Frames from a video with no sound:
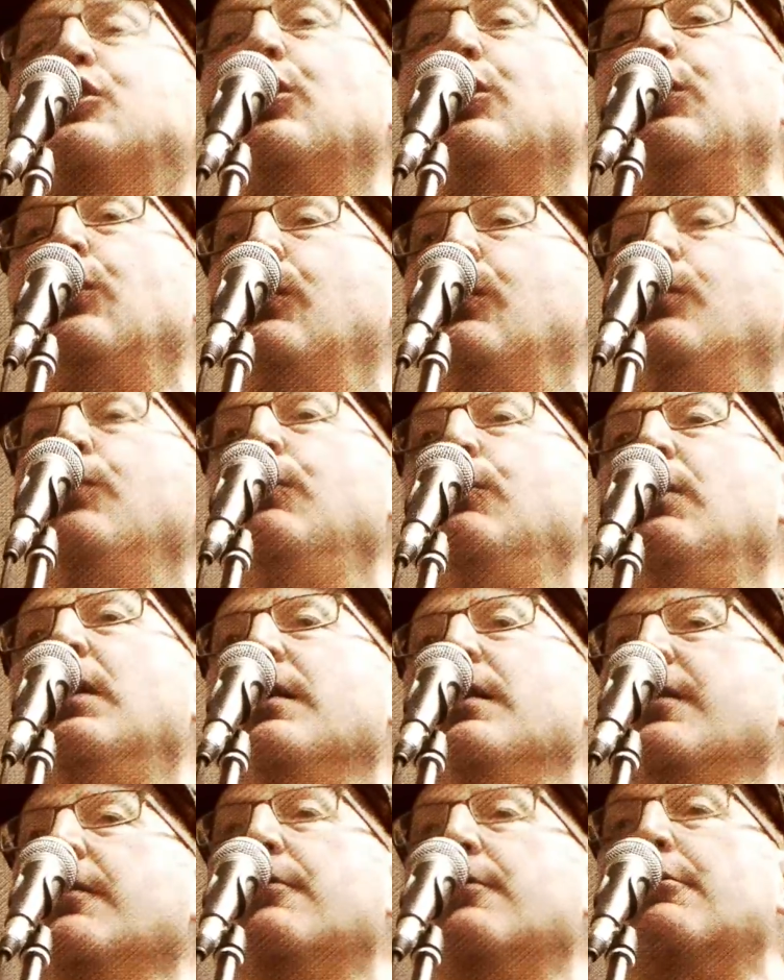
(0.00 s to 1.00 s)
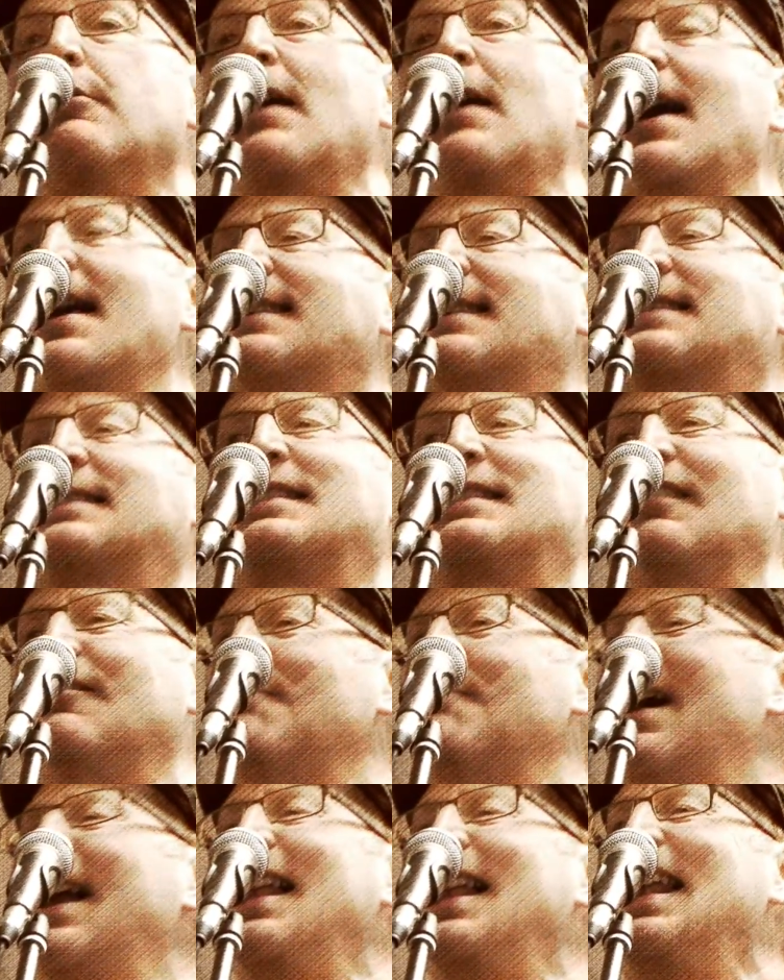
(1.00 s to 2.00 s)
do with the rest of
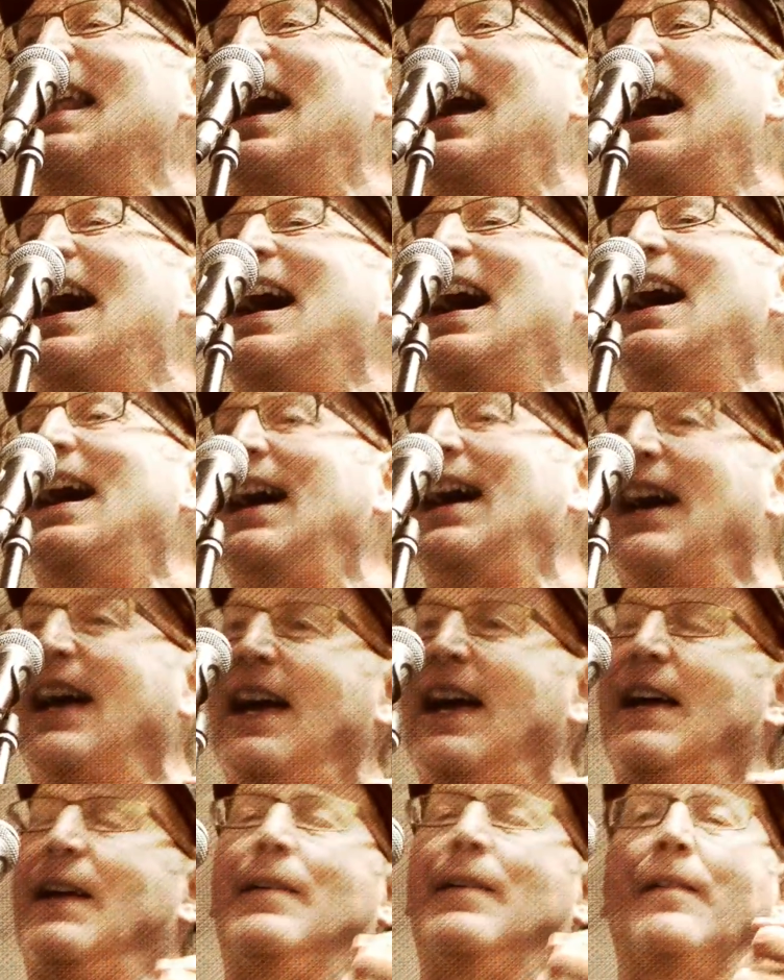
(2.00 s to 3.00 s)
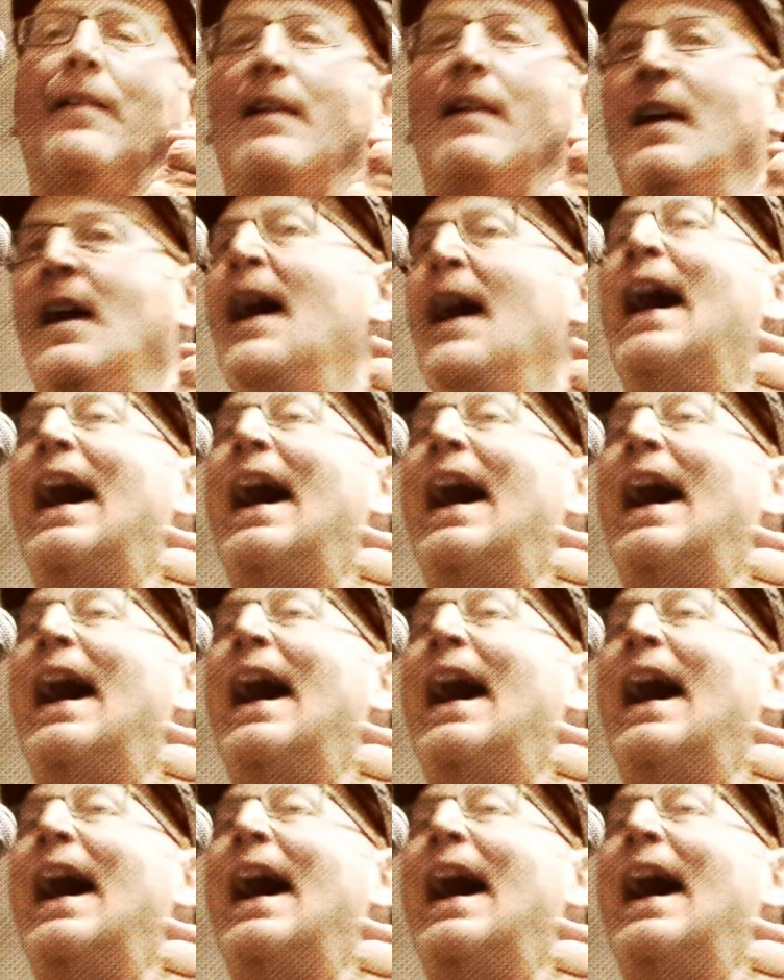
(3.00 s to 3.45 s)
my life.